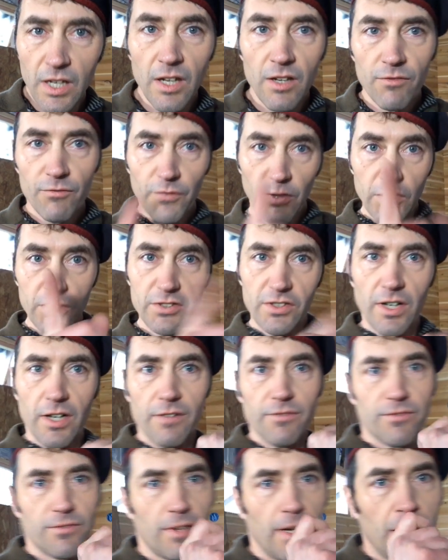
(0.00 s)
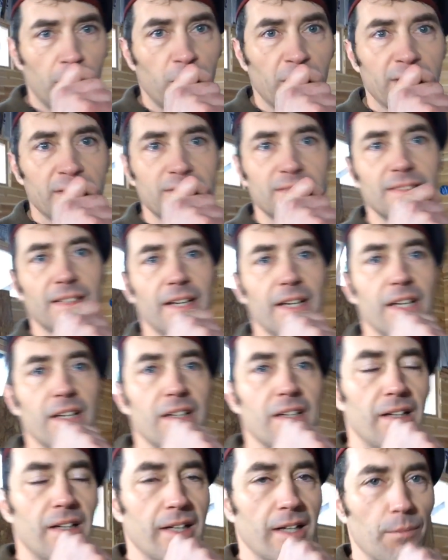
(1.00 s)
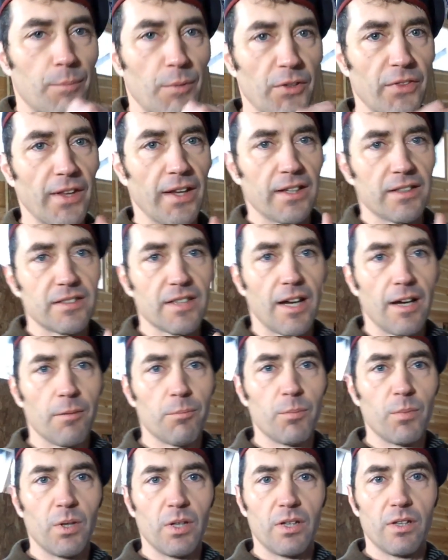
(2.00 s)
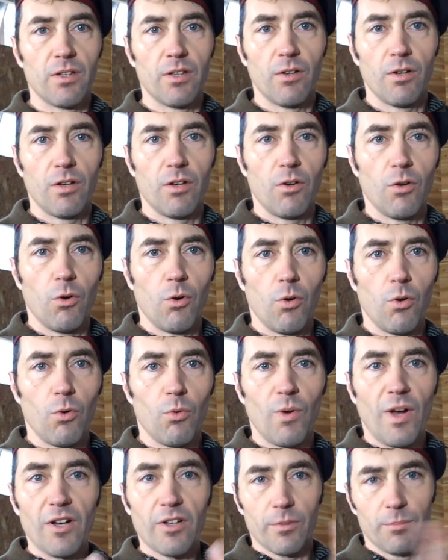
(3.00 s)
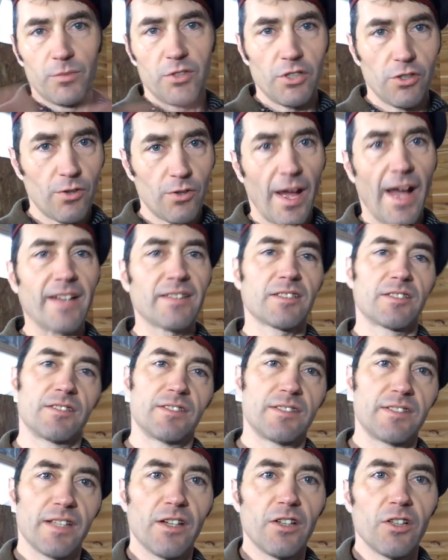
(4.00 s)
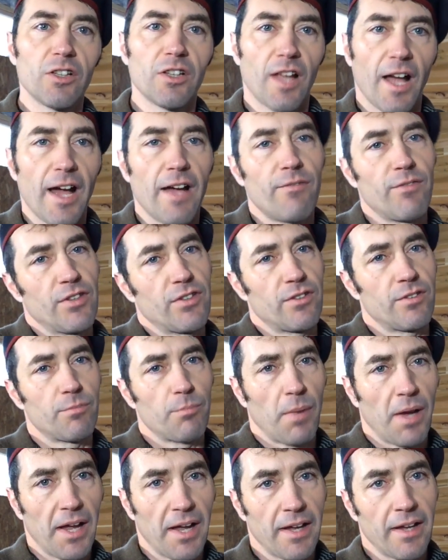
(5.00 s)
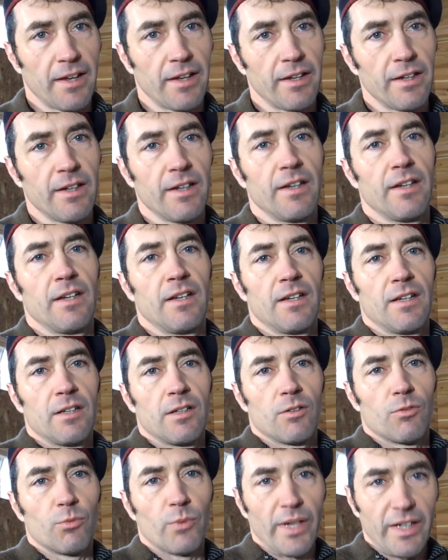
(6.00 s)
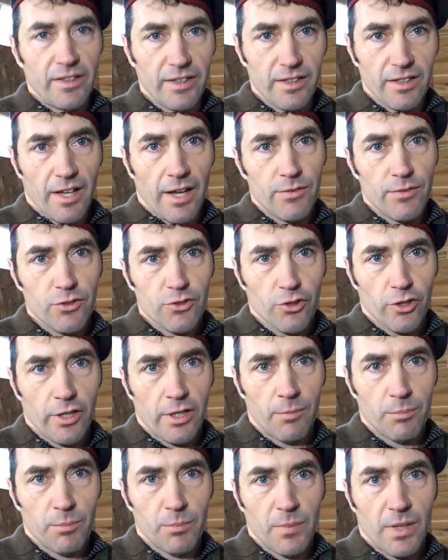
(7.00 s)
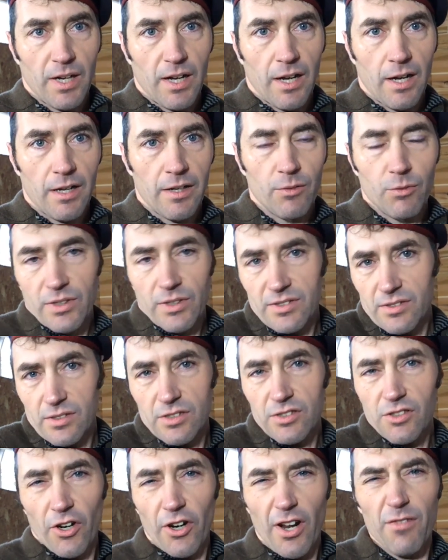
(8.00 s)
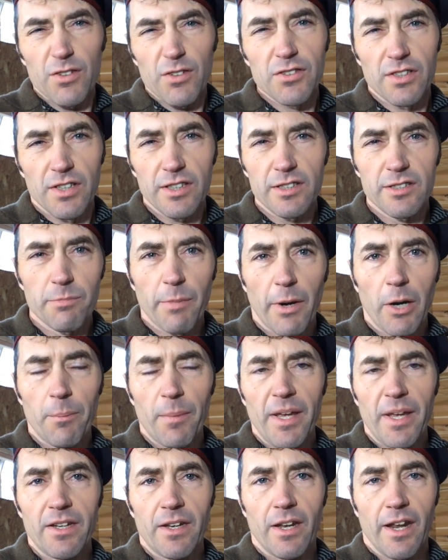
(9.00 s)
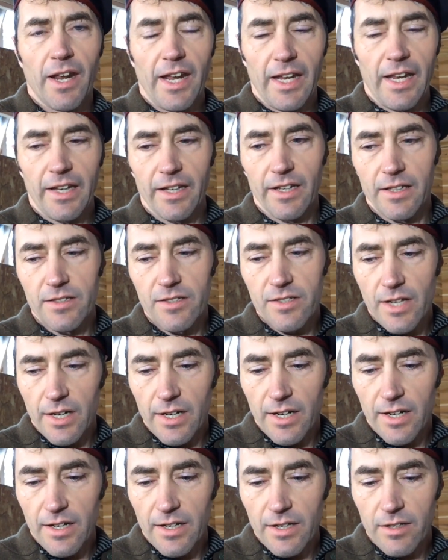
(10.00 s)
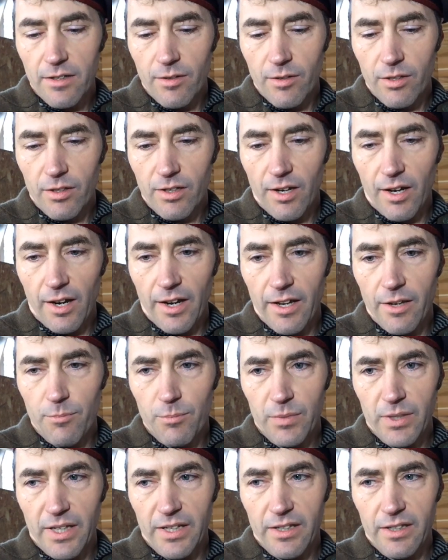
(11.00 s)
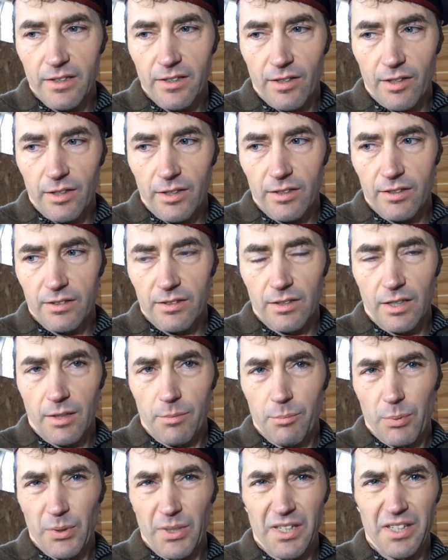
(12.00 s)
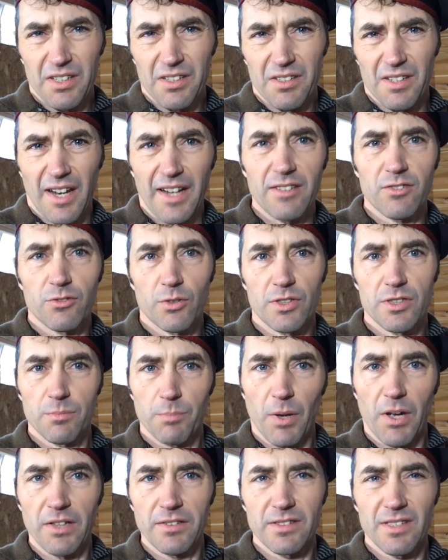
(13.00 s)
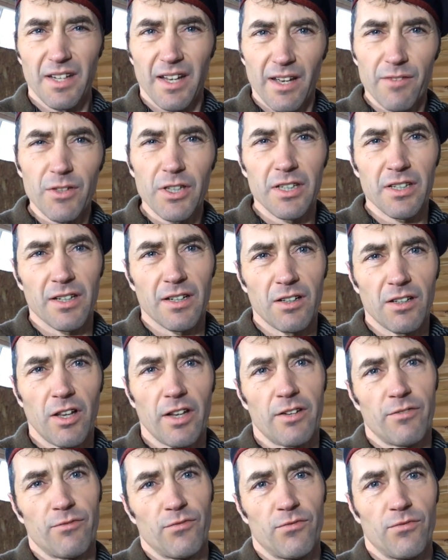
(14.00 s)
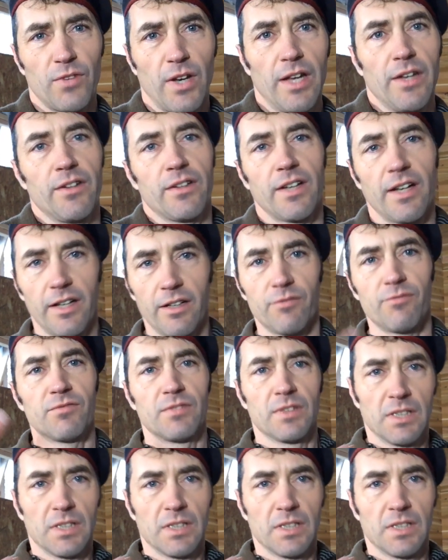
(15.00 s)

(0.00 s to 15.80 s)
First off, I want to say a couple things. Welcome to Ask Zyl Live. This is my weekly live stream. It was start off as an experiment, and I'm getting a pretty nice response and having a lot of fun kind of